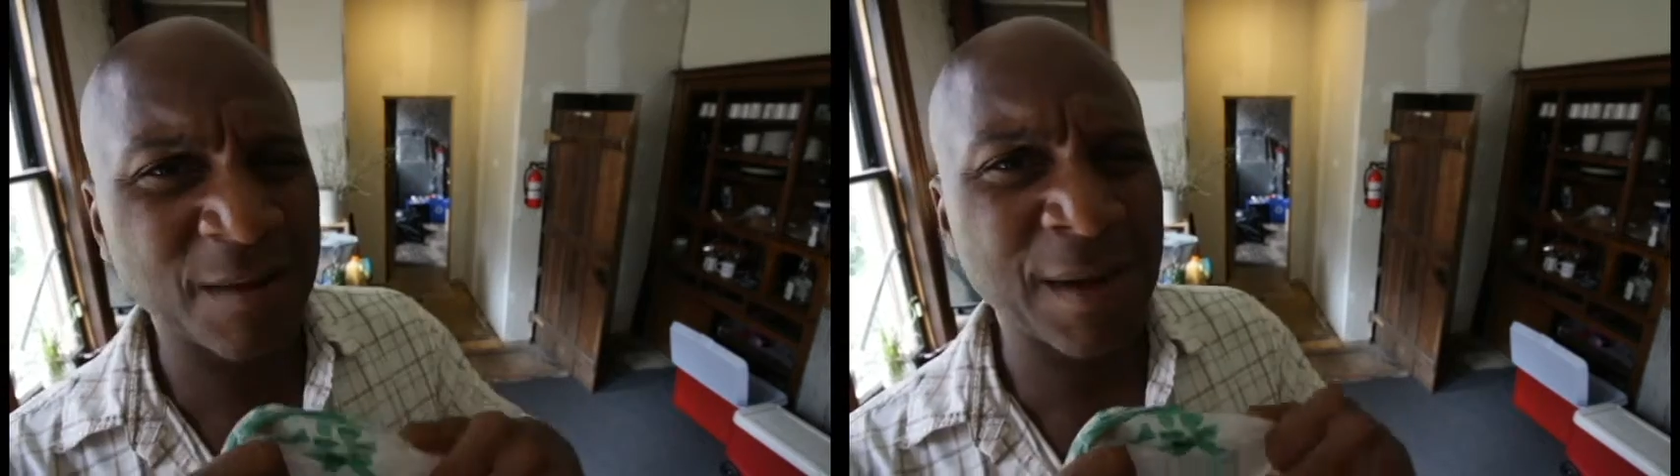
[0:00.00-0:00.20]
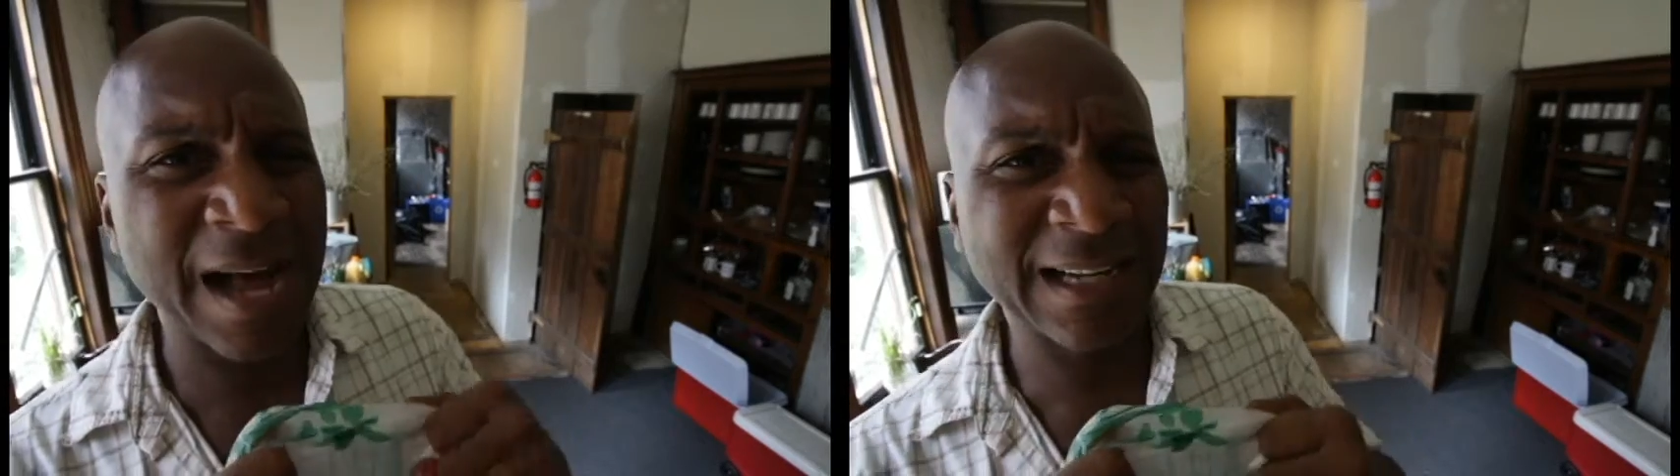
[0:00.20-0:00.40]
to
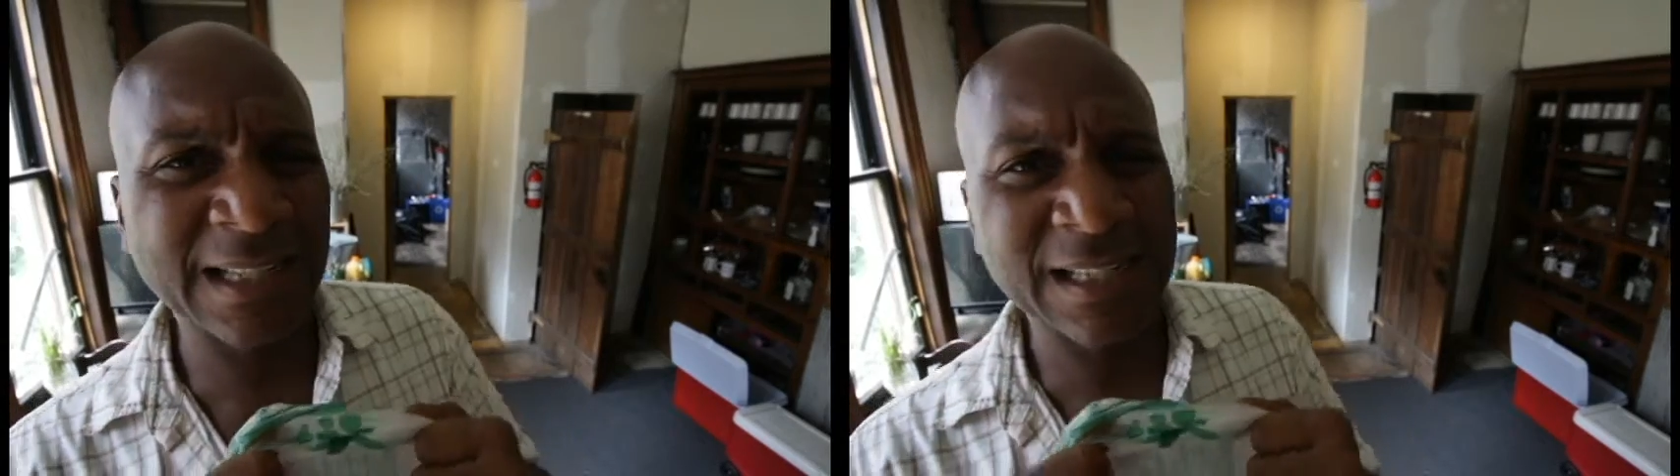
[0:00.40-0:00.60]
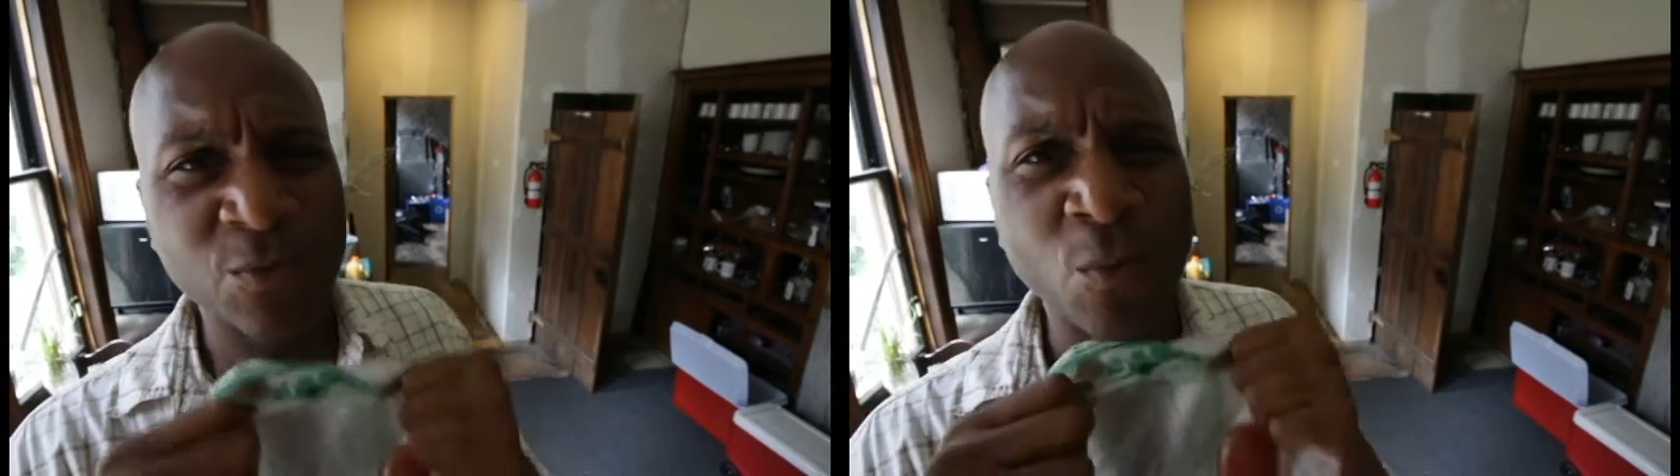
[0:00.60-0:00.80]
buy at
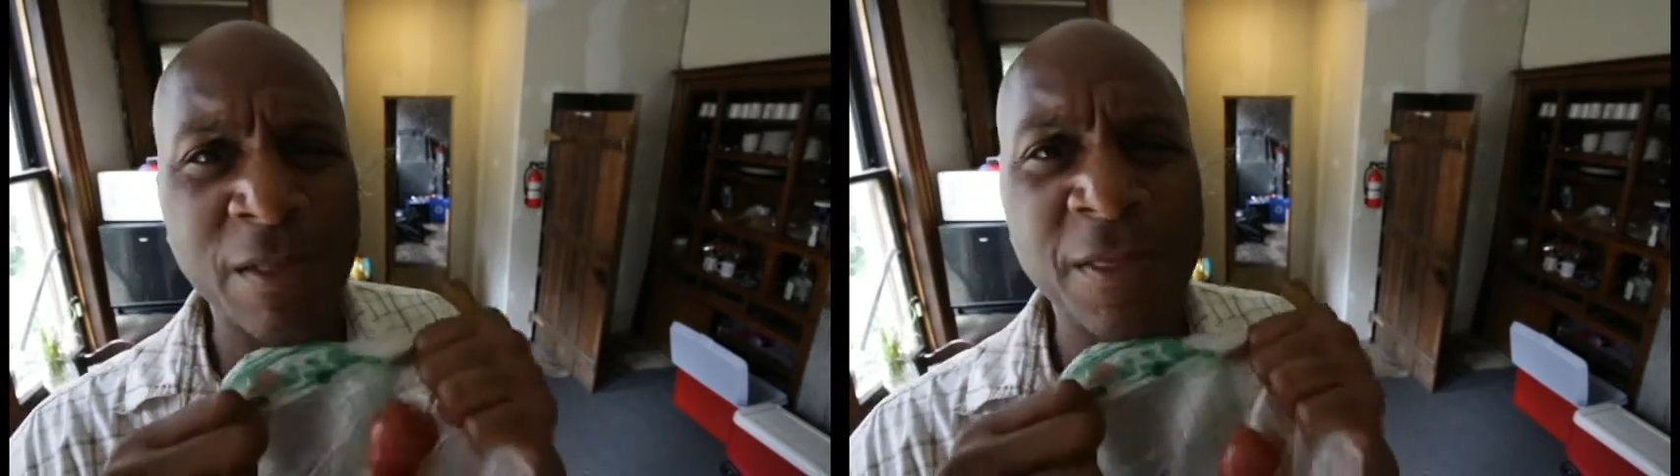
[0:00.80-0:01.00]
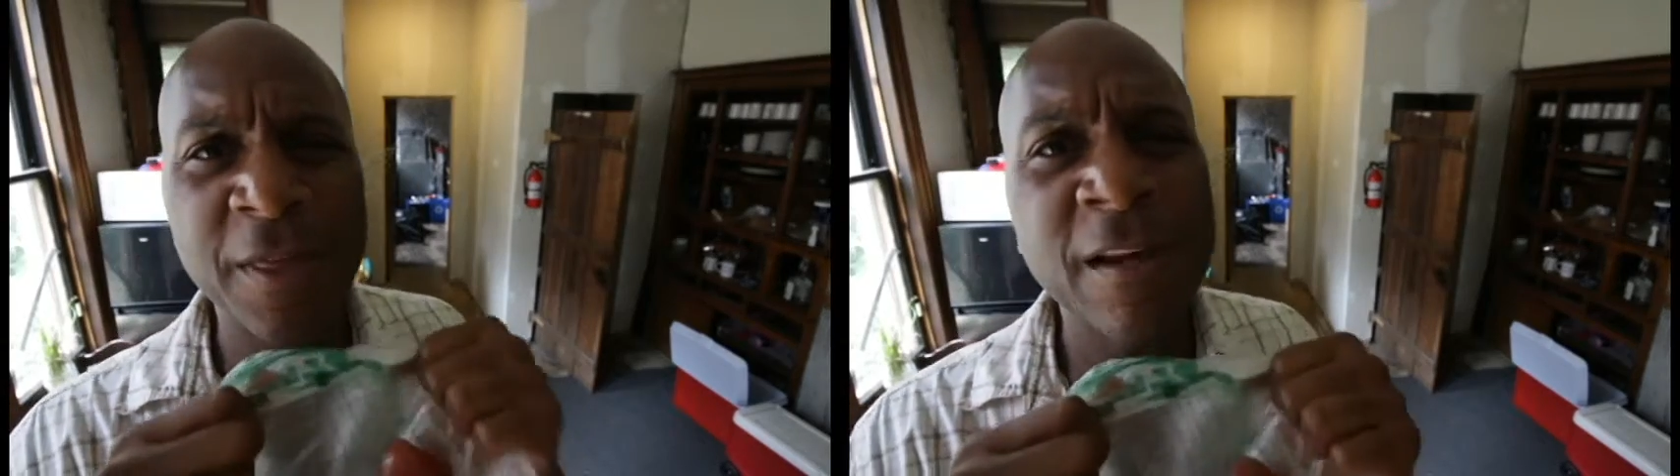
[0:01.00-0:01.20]
least
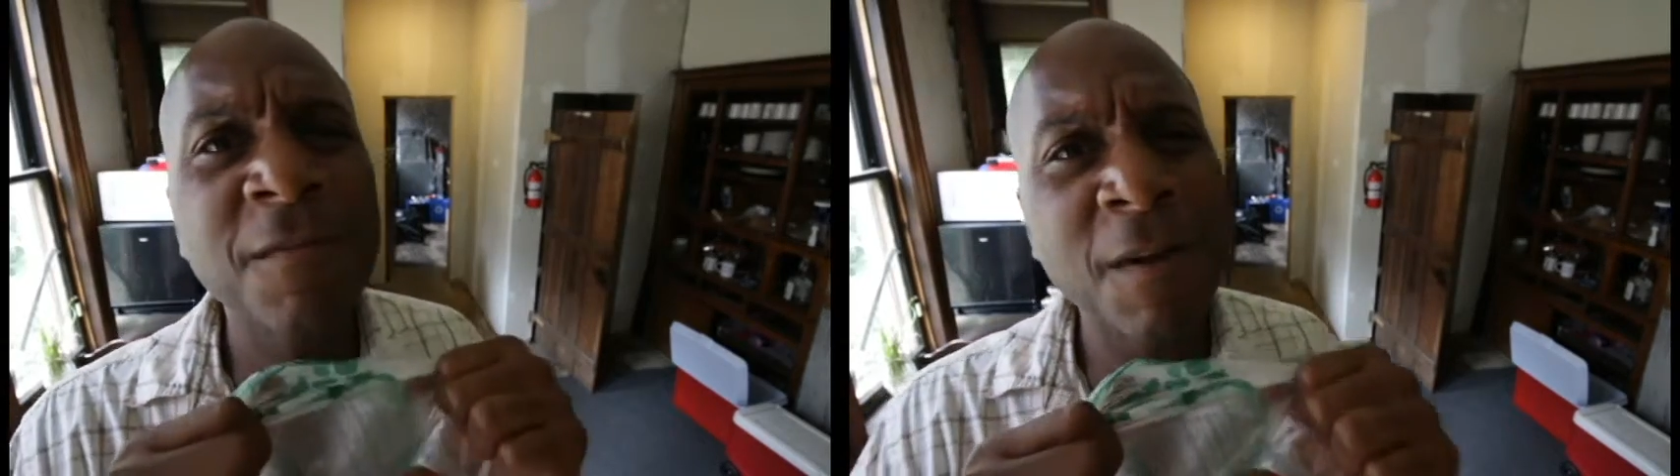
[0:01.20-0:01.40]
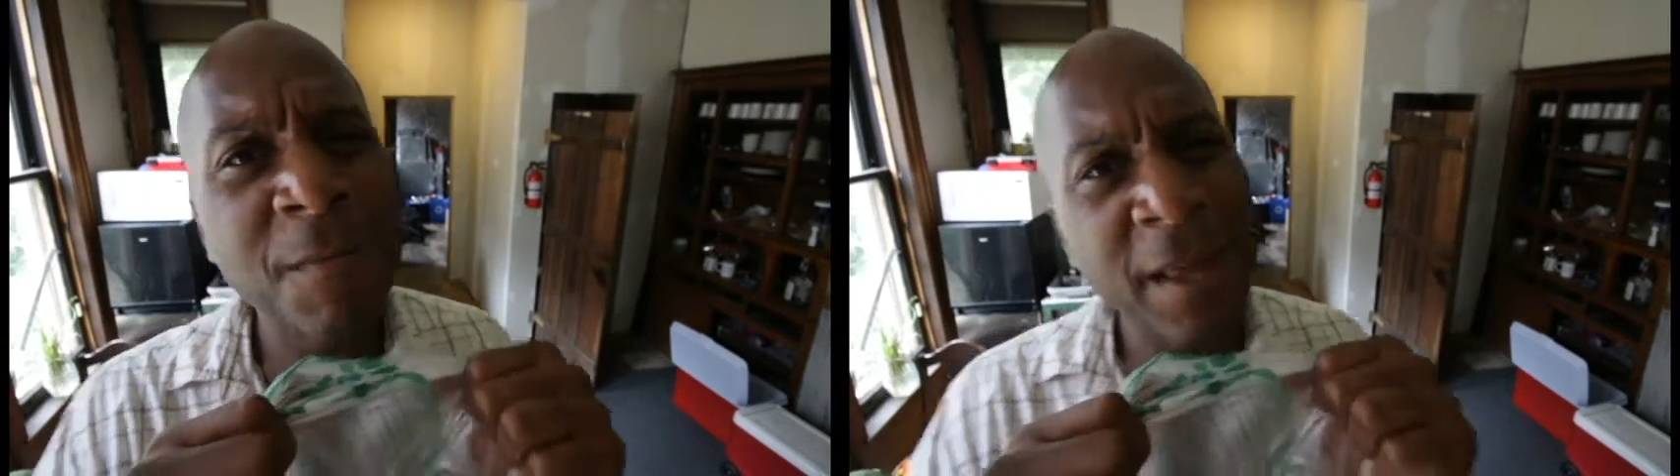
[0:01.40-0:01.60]
one thing
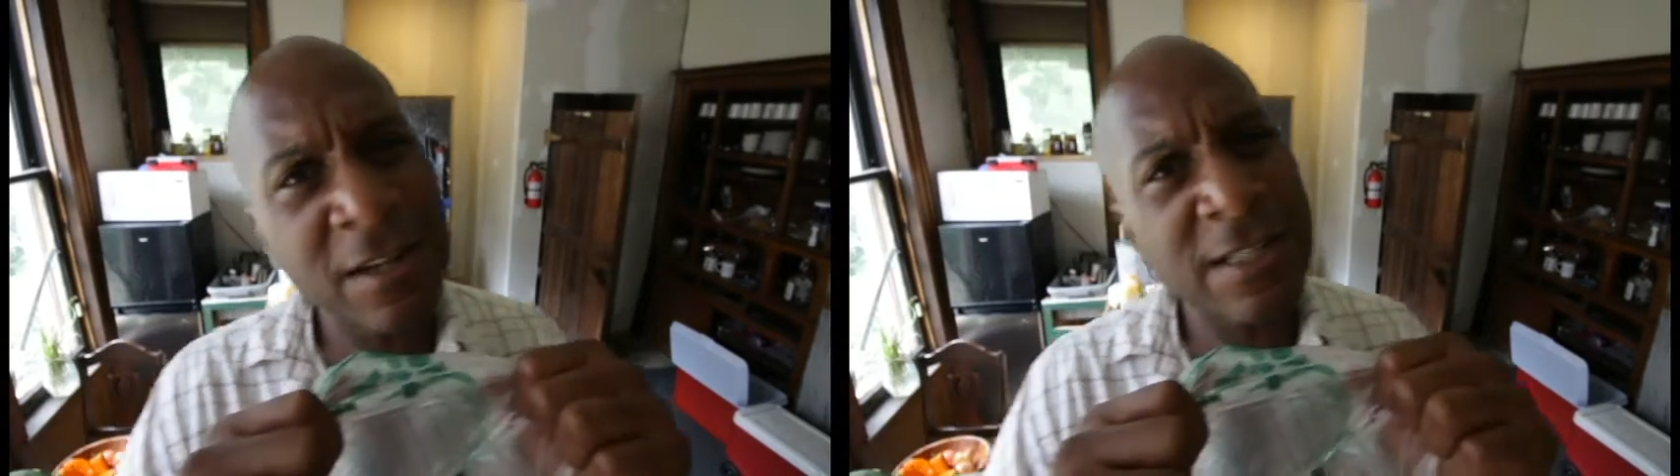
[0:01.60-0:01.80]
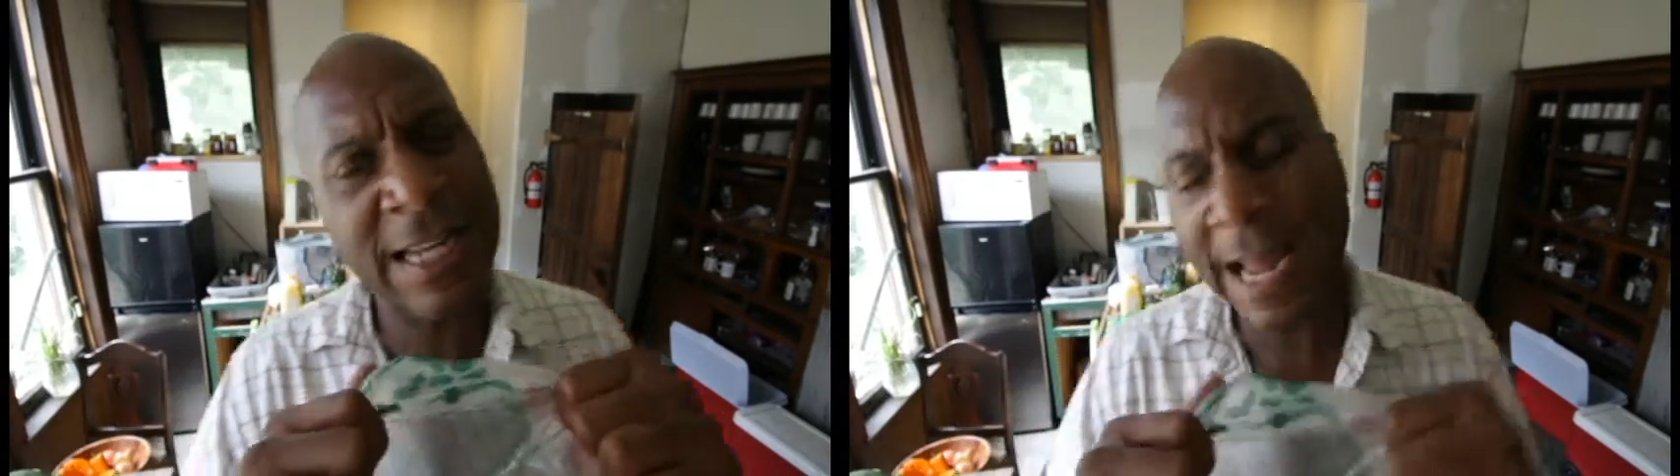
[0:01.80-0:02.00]
from
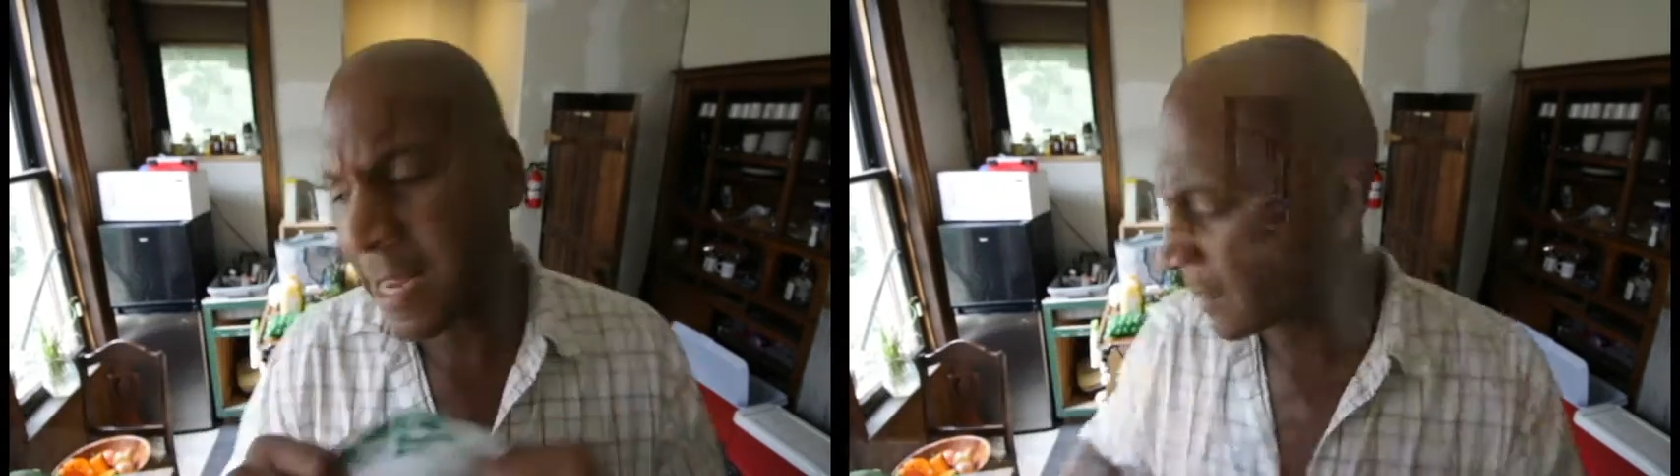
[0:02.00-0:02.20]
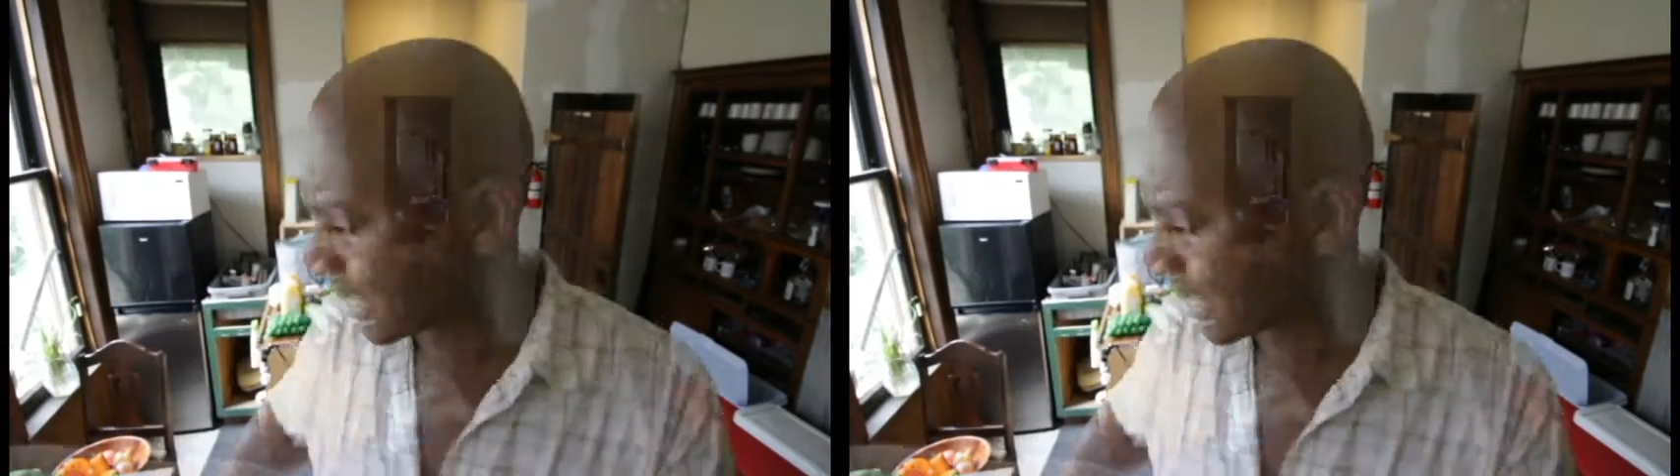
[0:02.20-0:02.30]
their stand.